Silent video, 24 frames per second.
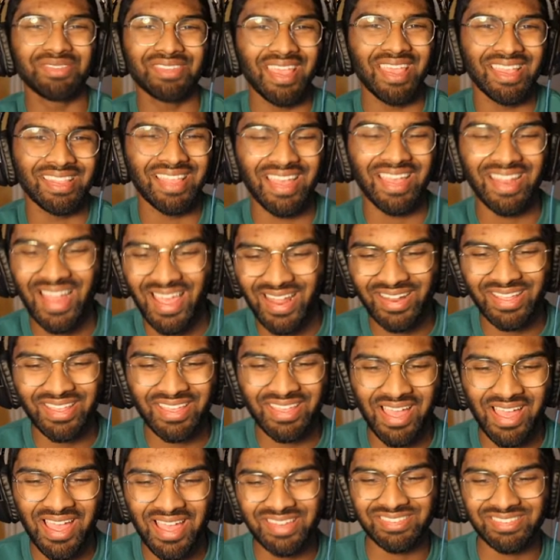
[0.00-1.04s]
Don't take that
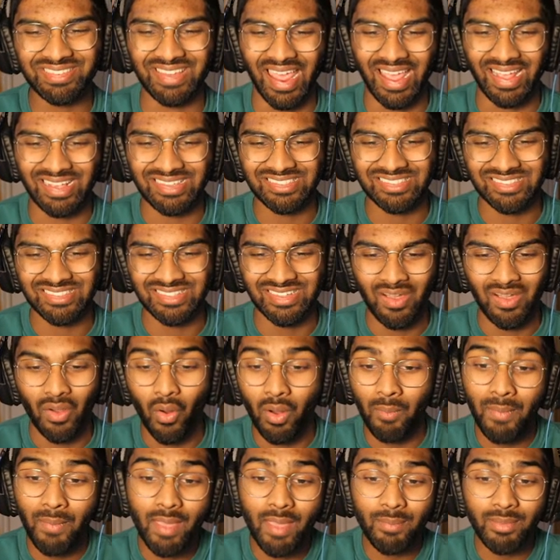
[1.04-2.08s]
out of context.
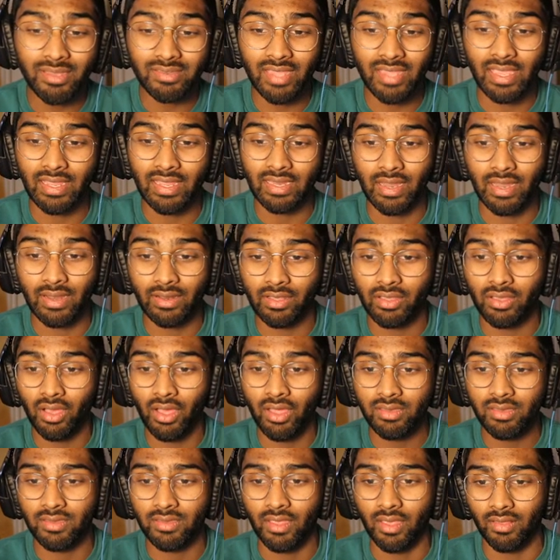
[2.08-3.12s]
Or maybe take it out of
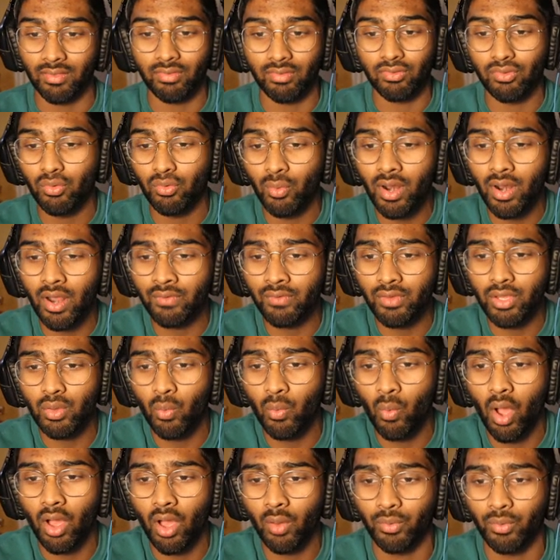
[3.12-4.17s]
context. Do whatever
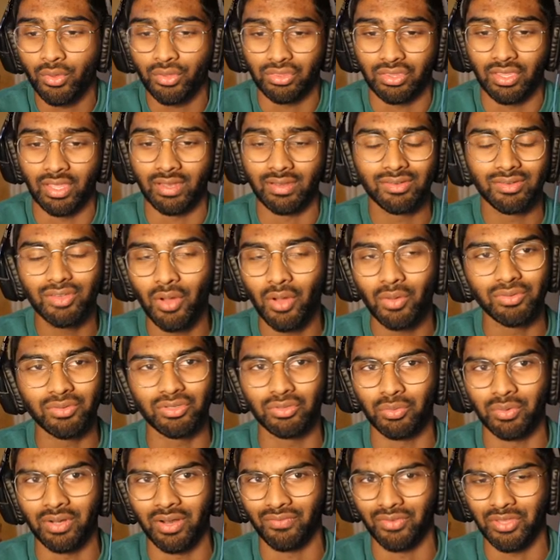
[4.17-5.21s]
you want with it.
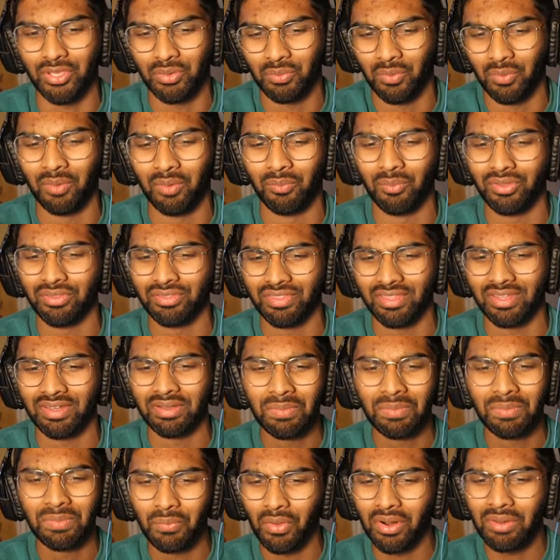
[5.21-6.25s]
Don't do whatever you want with
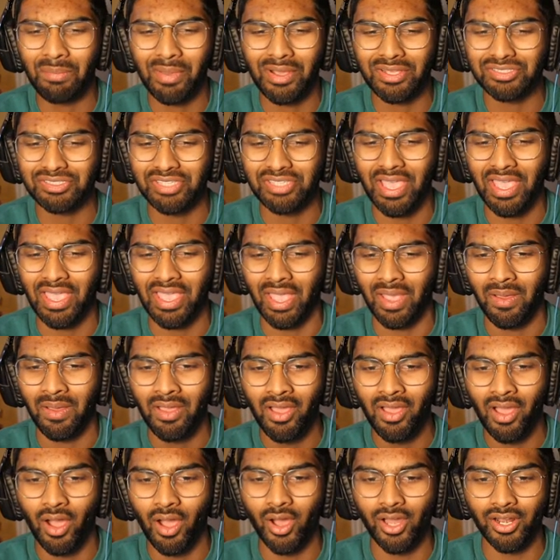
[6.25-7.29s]
it. What am I saying?